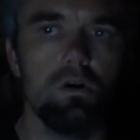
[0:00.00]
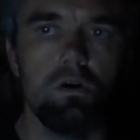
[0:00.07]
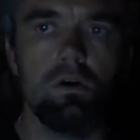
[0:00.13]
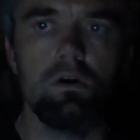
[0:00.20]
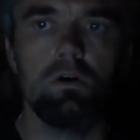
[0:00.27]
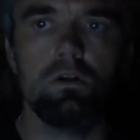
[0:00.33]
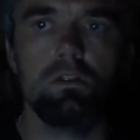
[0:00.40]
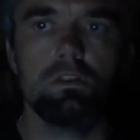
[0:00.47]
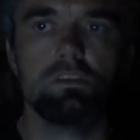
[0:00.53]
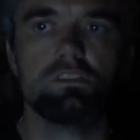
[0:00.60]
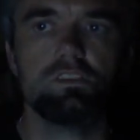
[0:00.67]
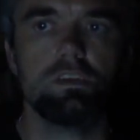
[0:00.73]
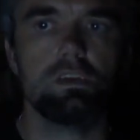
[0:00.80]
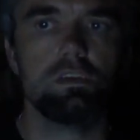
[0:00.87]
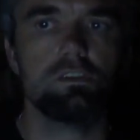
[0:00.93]
all the
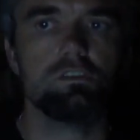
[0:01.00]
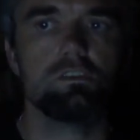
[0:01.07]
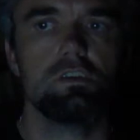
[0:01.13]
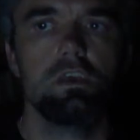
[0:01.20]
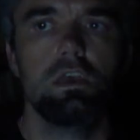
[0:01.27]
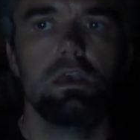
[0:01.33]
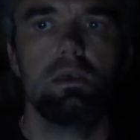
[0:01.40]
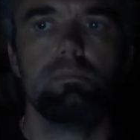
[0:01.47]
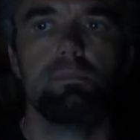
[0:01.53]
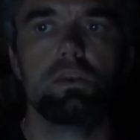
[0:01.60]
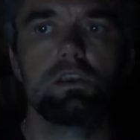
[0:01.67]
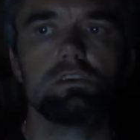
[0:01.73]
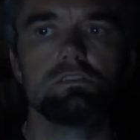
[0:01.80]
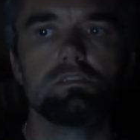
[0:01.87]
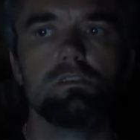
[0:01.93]
saints,
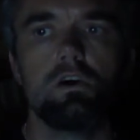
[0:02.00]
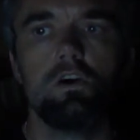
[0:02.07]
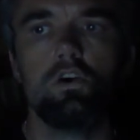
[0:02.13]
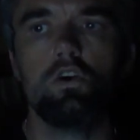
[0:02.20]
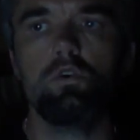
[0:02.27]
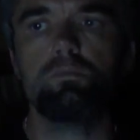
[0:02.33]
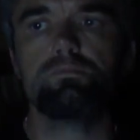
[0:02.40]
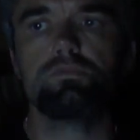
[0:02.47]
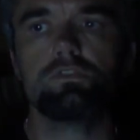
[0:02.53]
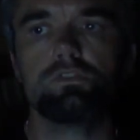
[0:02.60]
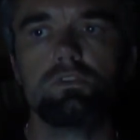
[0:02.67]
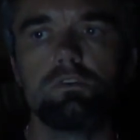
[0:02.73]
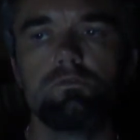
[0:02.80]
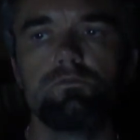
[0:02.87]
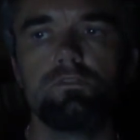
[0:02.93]
because of the hope
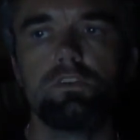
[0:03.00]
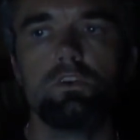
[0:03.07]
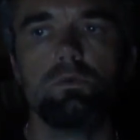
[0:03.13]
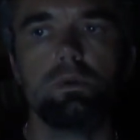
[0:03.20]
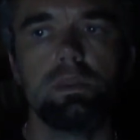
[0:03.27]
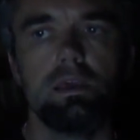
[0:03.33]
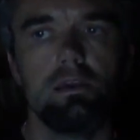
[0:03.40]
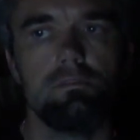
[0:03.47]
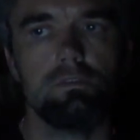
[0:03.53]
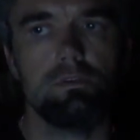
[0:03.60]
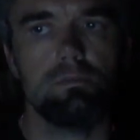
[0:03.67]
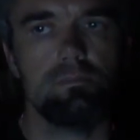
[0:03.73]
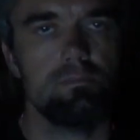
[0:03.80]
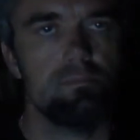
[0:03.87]
reserved for you in heaven.